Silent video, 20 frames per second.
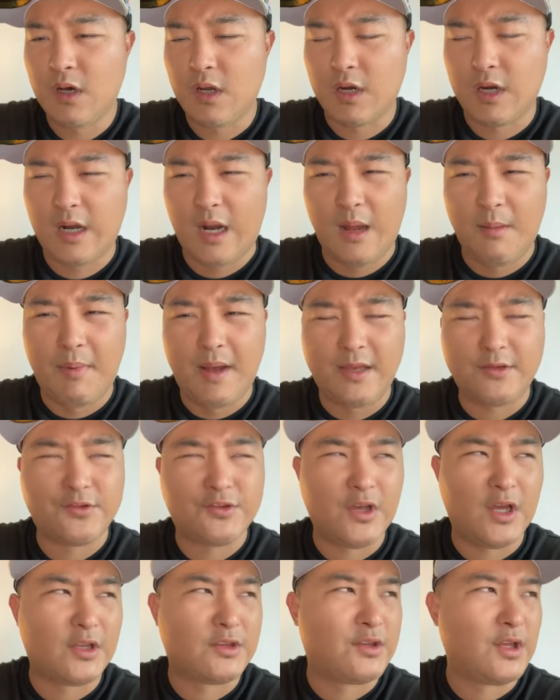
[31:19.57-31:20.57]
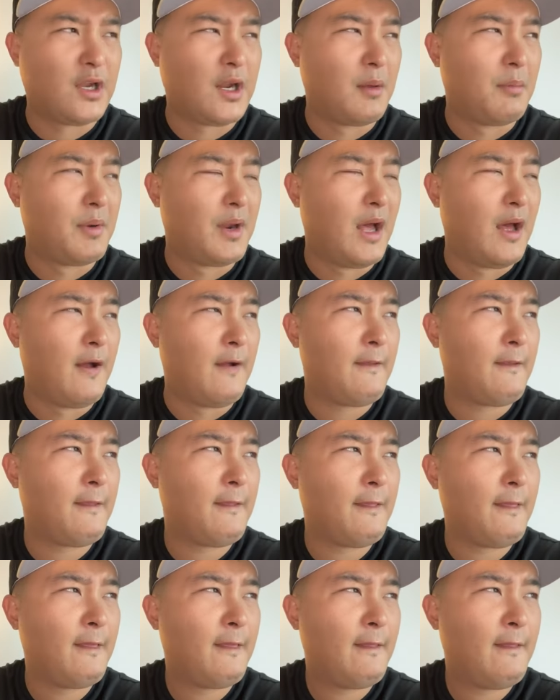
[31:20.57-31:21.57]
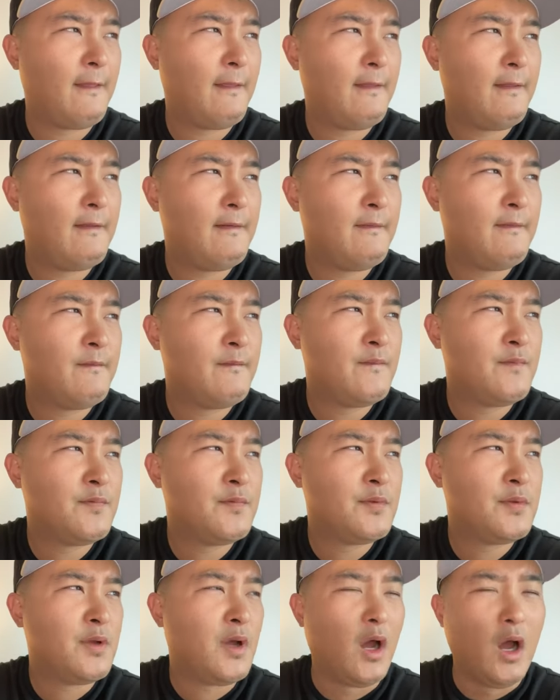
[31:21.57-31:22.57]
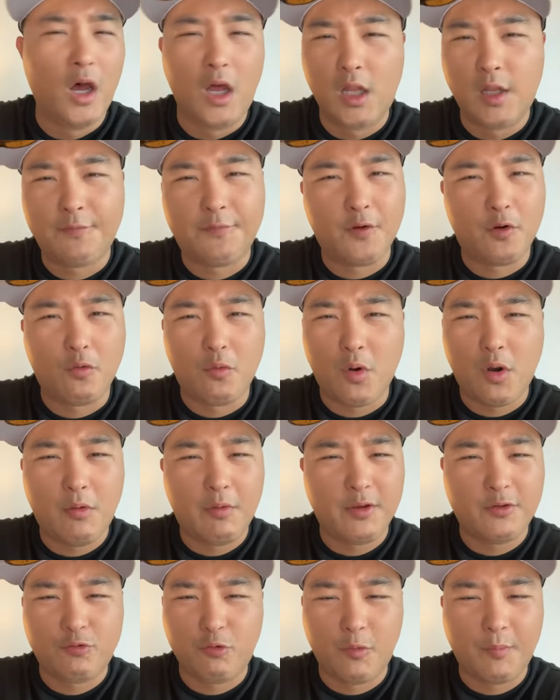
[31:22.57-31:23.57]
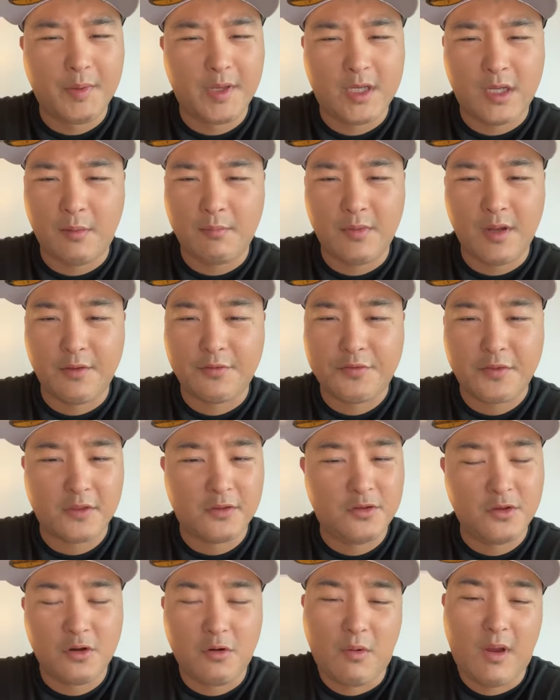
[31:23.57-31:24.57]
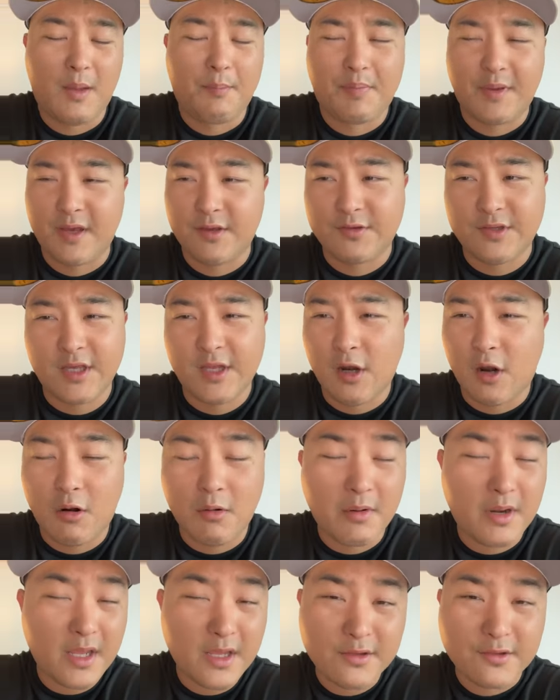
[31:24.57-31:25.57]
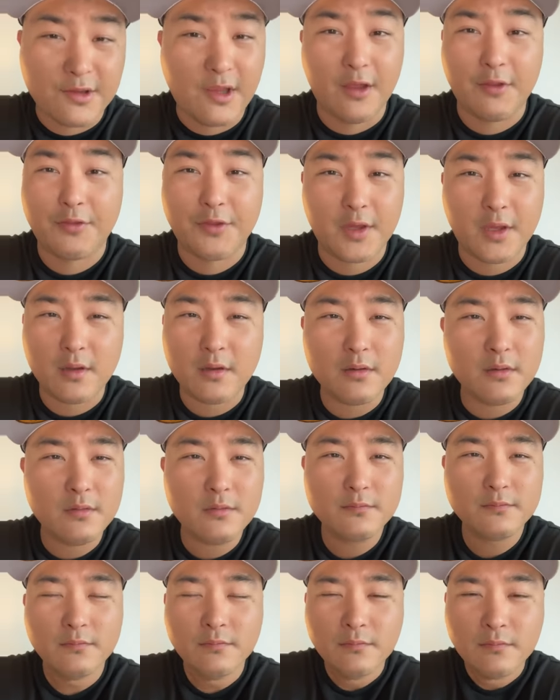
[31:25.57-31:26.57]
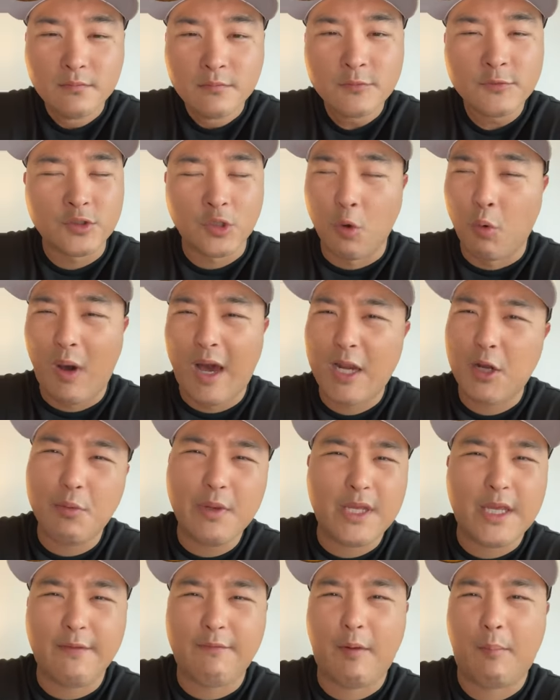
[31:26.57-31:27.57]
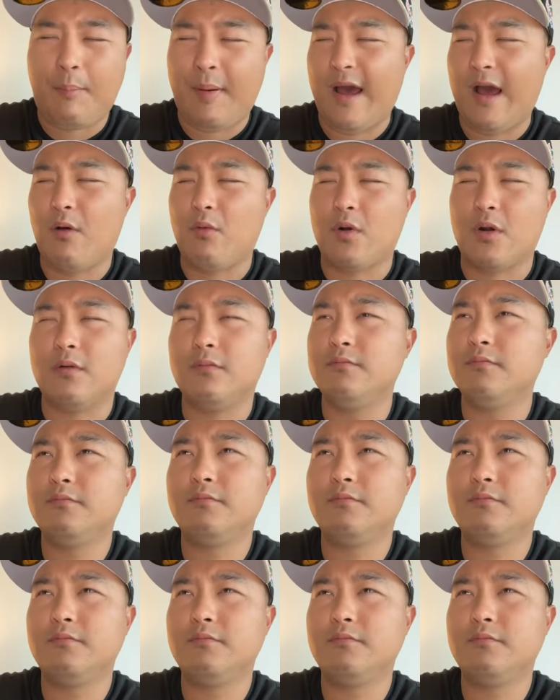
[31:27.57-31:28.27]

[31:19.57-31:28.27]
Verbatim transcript: Rabasa All of your worries will become nothing. Do you know why? Because it already is nothing. So why do we give it power?